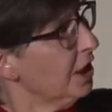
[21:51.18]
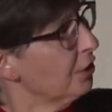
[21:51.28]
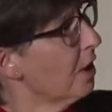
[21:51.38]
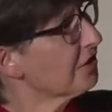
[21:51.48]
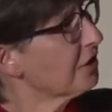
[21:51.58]

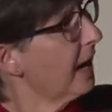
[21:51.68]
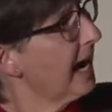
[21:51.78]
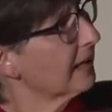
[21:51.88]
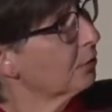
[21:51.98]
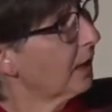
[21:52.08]
You also
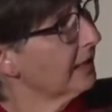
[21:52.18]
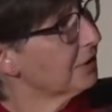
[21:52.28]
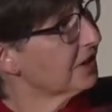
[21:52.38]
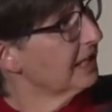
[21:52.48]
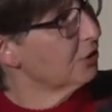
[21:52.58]
had Greater
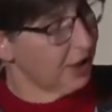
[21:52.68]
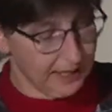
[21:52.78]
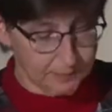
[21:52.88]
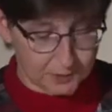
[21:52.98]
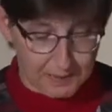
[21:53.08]
St.
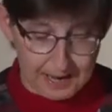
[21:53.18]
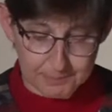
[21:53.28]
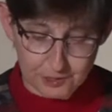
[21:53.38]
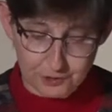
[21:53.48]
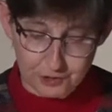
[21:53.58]
James
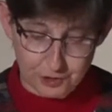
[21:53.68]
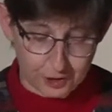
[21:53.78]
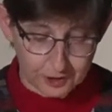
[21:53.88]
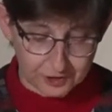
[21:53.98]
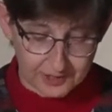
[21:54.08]
Baptist
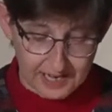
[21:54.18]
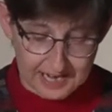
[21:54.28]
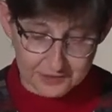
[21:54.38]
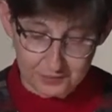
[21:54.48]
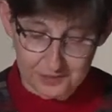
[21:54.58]
Church that
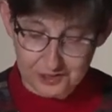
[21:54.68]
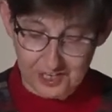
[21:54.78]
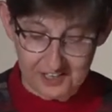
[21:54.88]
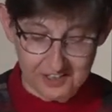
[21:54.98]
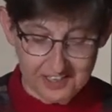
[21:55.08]
has a rich
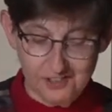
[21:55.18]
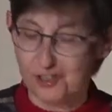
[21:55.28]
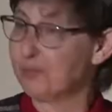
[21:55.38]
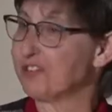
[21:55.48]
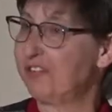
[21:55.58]
heritage.
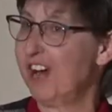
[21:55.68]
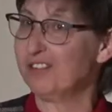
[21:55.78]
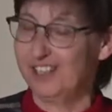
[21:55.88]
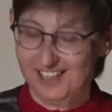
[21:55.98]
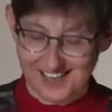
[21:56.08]
It was
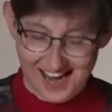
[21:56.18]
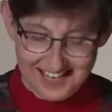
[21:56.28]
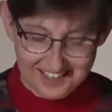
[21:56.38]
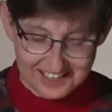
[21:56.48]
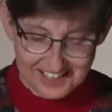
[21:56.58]
founded in
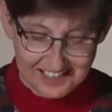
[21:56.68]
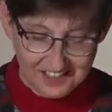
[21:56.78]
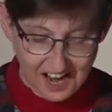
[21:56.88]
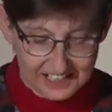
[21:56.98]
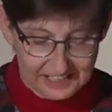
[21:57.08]

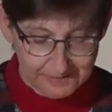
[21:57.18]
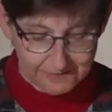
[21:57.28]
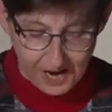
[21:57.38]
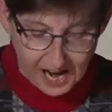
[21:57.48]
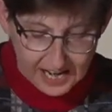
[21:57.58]

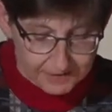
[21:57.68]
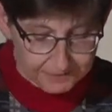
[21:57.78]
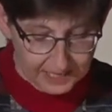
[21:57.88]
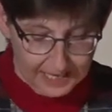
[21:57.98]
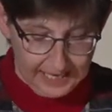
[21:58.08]
1895.
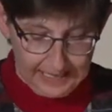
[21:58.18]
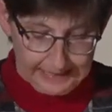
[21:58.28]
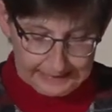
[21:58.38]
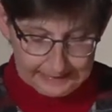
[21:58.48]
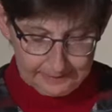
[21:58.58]

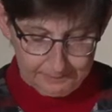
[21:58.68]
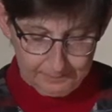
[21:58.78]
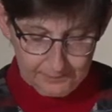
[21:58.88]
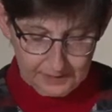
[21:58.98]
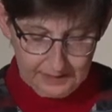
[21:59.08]

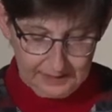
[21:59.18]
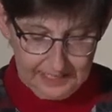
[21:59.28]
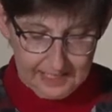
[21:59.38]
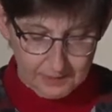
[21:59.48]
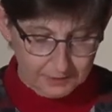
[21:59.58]
Um,
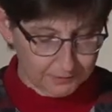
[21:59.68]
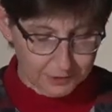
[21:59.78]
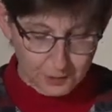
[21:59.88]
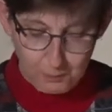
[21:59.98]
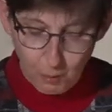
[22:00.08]
it
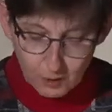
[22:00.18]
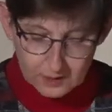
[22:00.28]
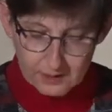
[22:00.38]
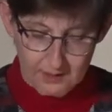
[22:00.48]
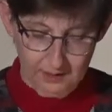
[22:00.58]

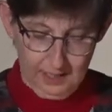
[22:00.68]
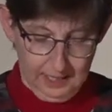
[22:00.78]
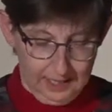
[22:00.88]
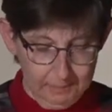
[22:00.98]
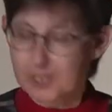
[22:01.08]
supported
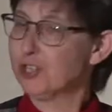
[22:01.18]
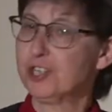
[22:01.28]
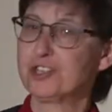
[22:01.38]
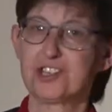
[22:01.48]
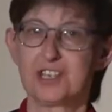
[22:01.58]
a
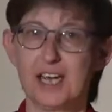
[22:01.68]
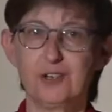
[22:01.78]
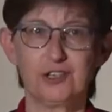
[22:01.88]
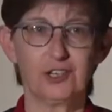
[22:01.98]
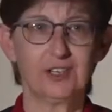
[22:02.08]
mission
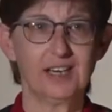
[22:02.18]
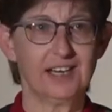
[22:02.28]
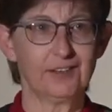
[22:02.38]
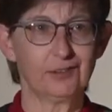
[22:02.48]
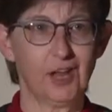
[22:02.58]
station
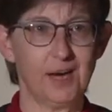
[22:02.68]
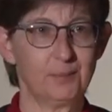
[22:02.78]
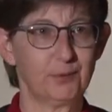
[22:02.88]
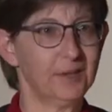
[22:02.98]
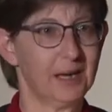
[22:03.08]
in
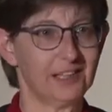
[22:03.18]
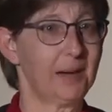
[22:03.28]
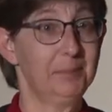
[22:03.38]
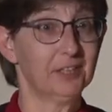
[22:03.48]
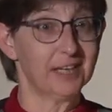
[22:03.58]
Liber
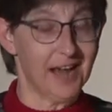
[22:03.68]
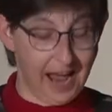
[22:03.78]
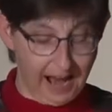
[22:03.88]
Liberia,